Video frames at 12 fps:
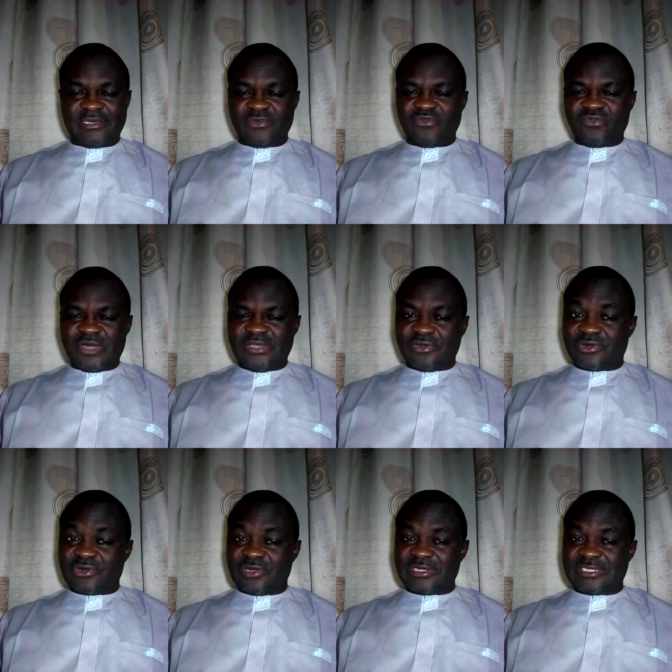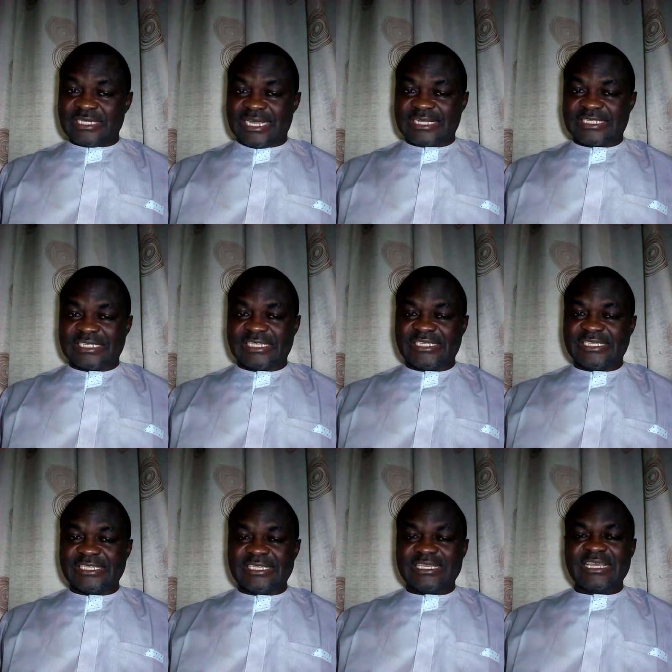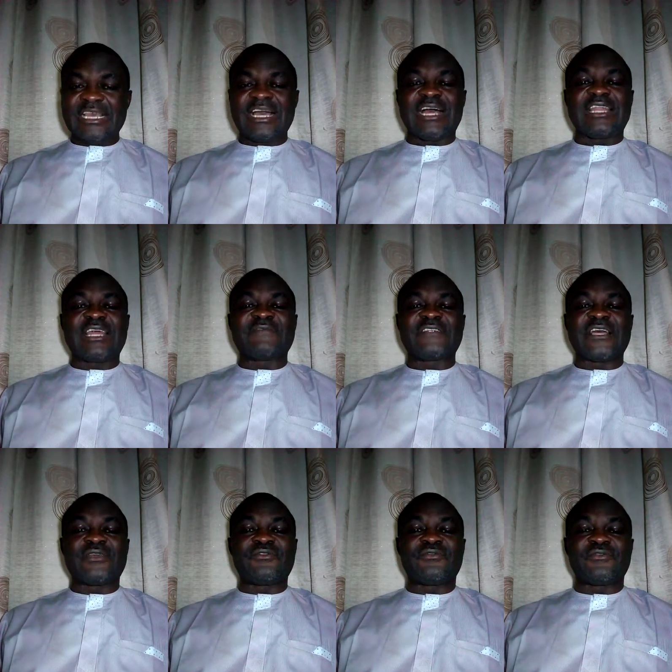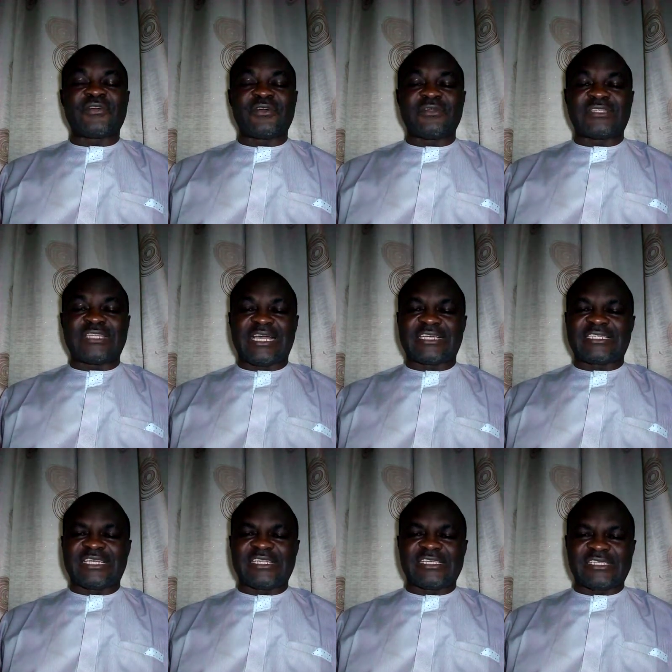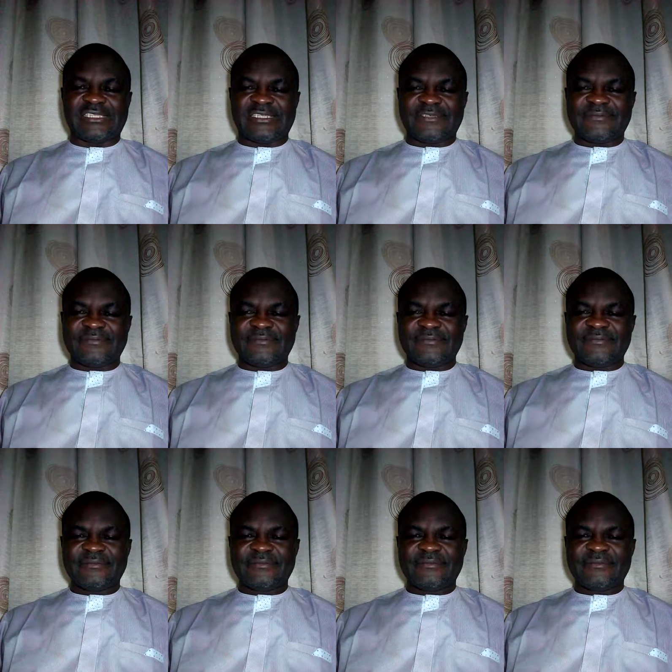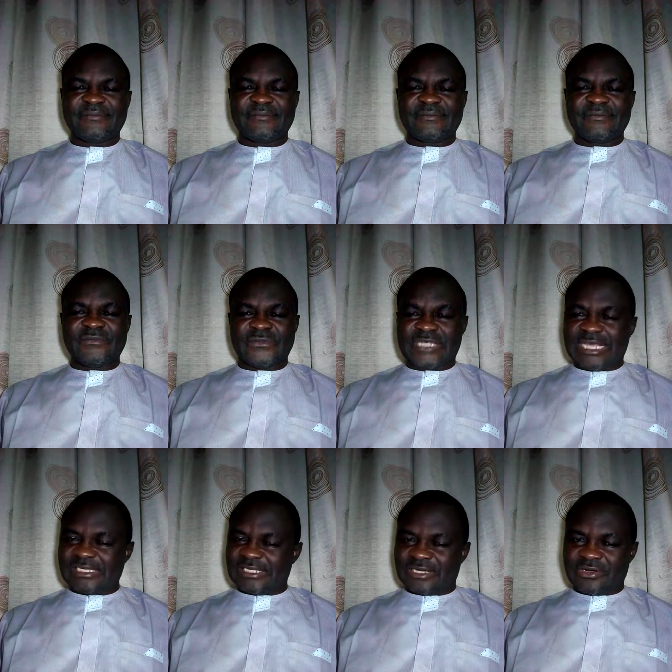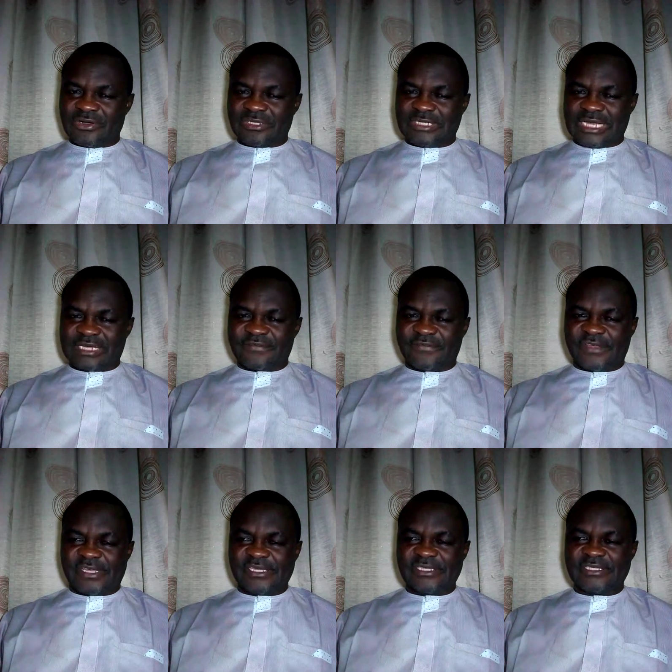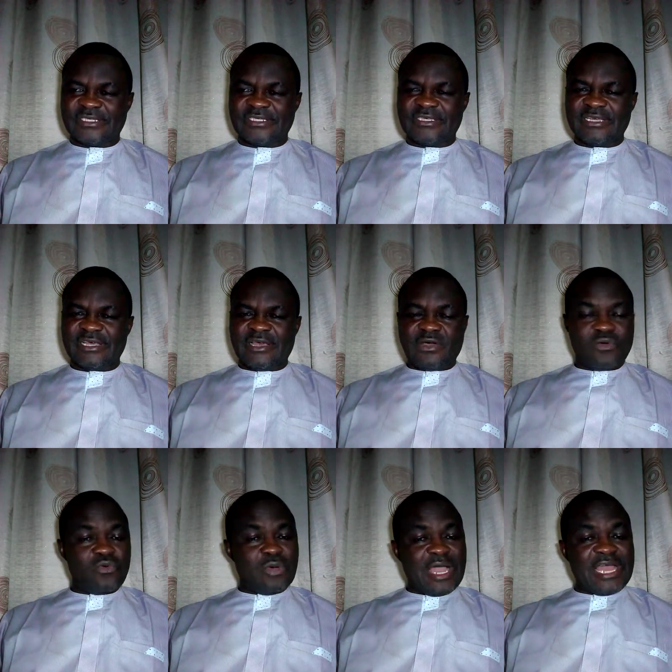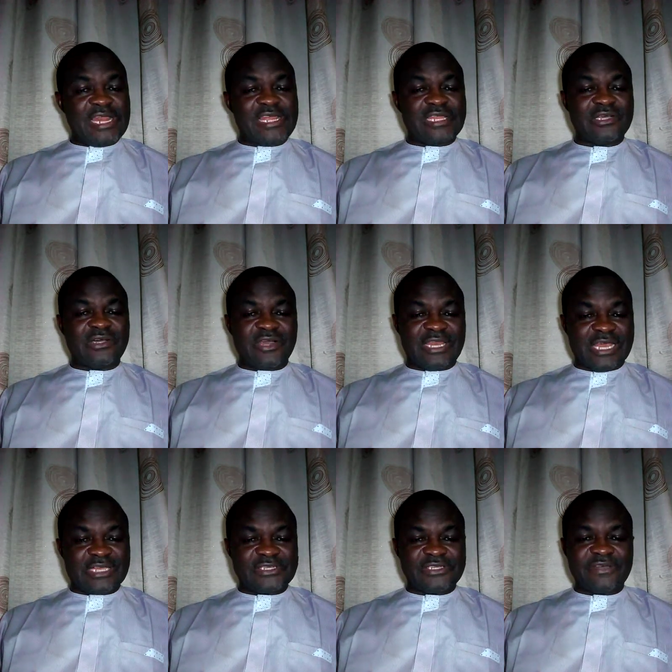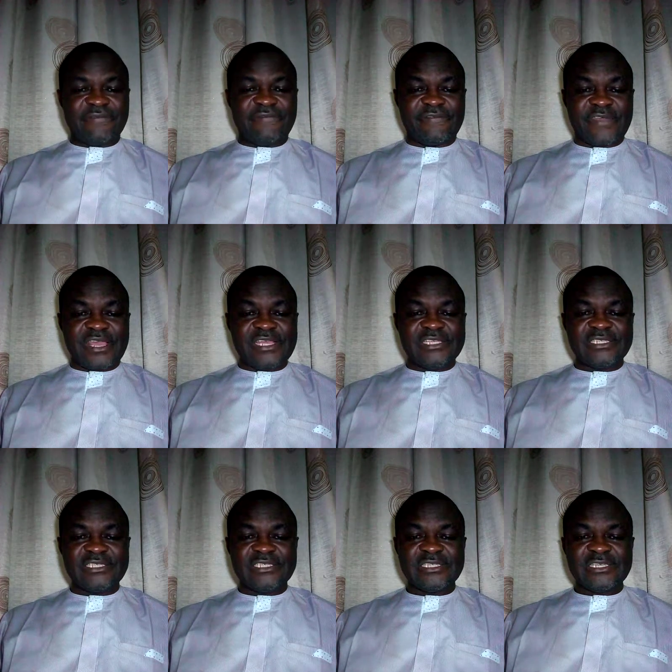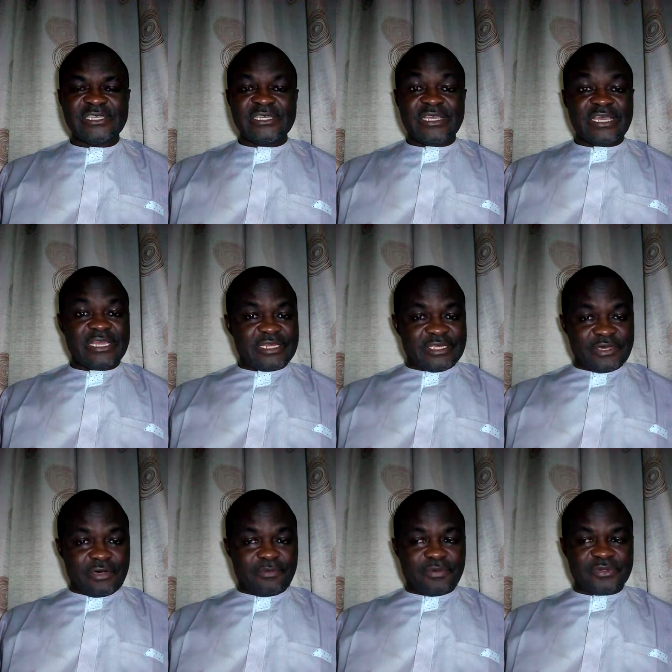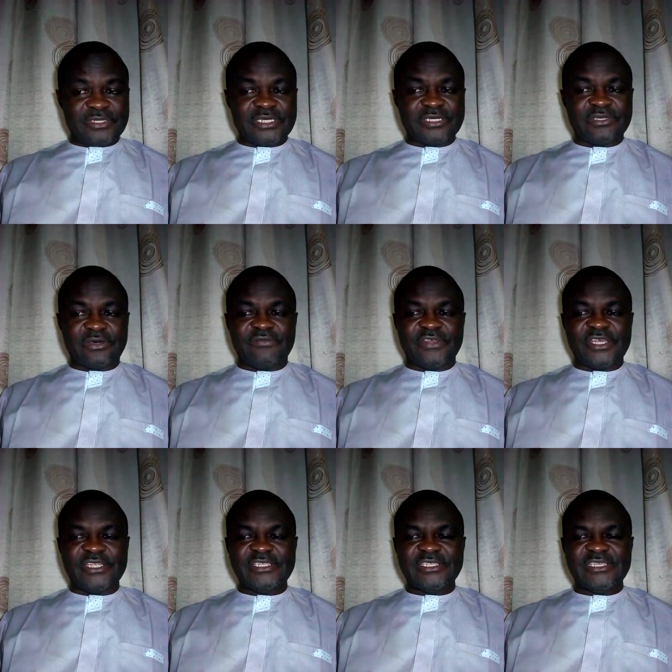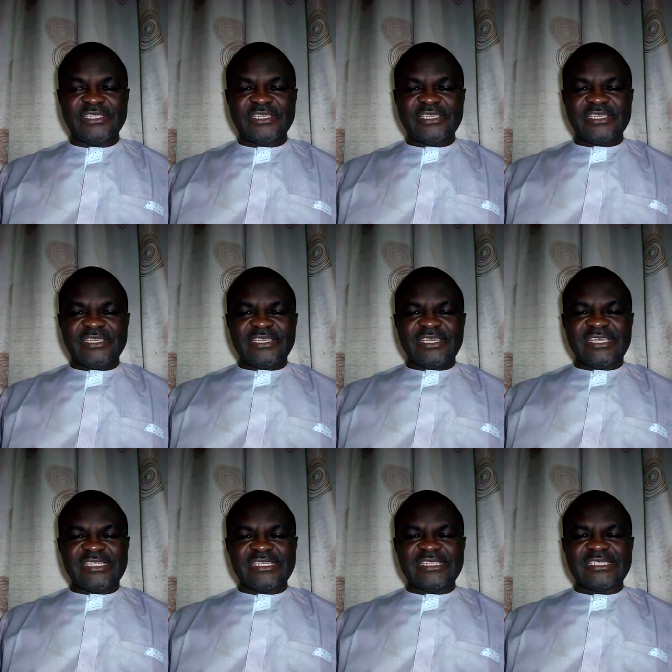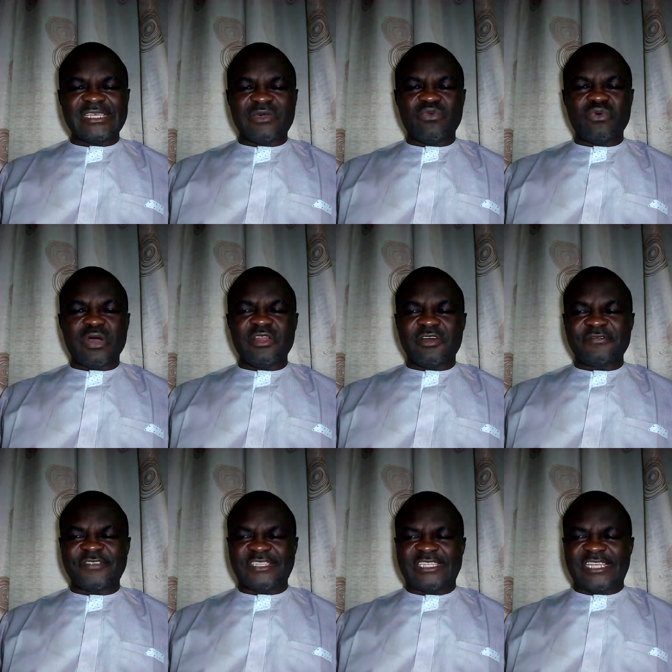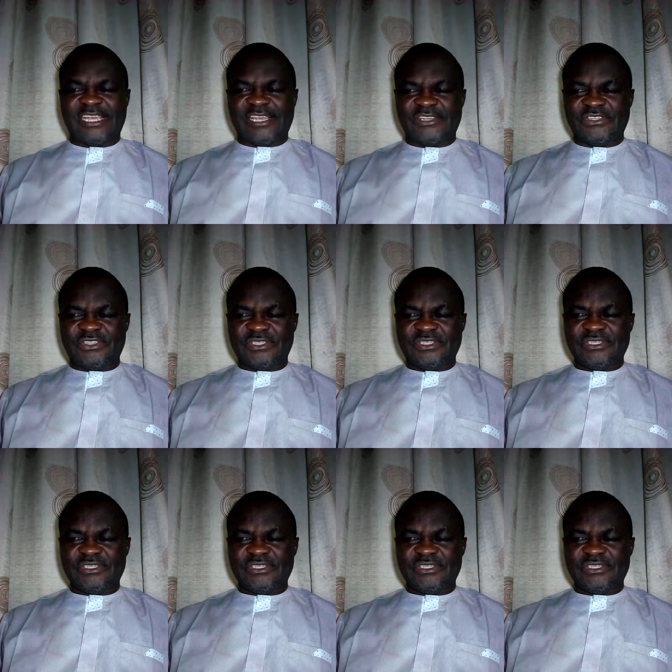when you contact it, and after you've contacted it. That's the contact phase. While in connection phase, in the opposite of it, it is a one-off stage